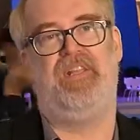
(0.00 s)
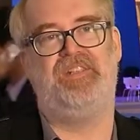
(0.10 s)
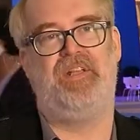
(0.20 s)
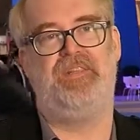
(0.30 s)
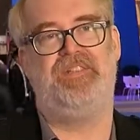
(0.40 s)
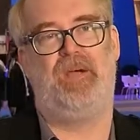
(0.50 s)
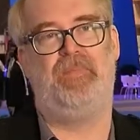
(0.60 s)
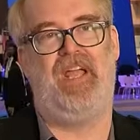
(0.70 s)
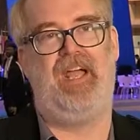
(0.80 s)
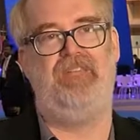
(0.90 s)
that's all the time
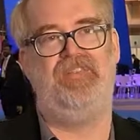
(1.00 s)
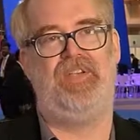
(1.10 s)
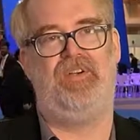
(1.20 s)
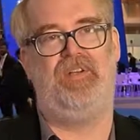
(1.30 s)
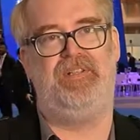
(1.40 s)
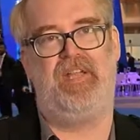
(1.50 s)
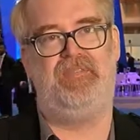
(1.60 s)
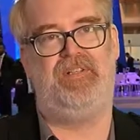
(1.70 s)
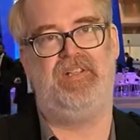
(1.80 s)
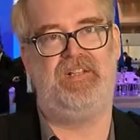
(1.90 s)
we have. So
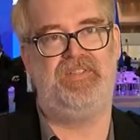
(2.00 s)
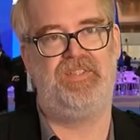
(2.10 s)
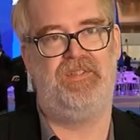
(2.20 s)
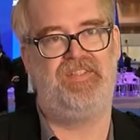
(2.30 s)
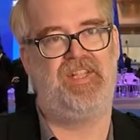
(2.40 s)
David Daishu of